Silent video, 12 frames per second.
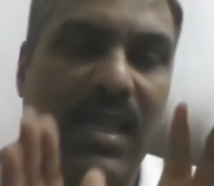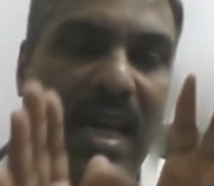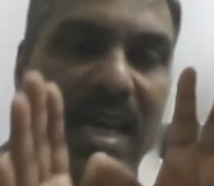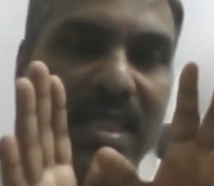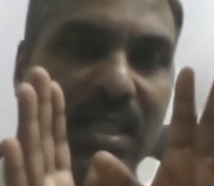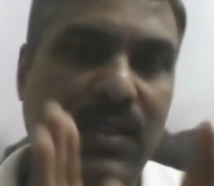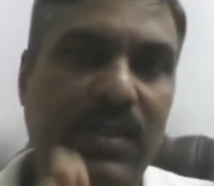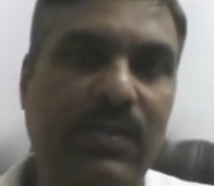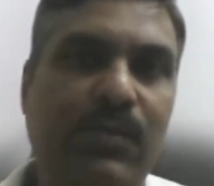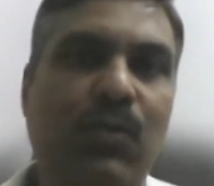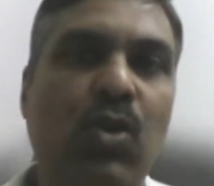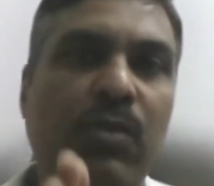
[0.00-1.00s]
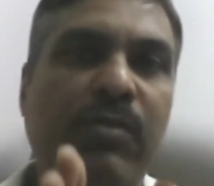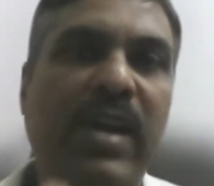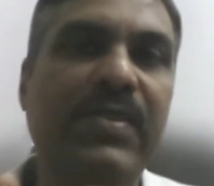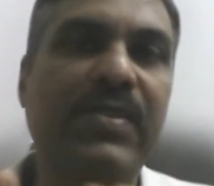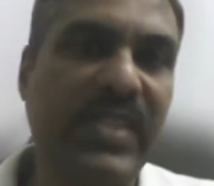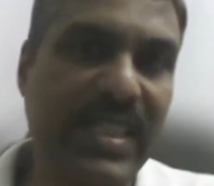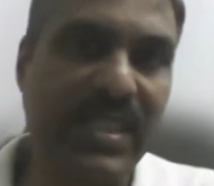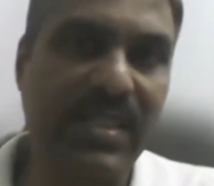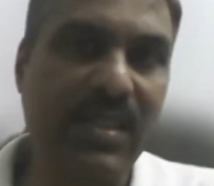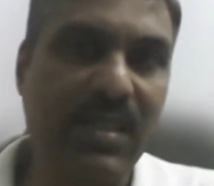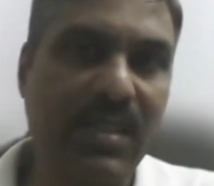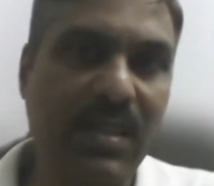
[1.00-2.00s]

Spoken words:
class 4, 5, 6,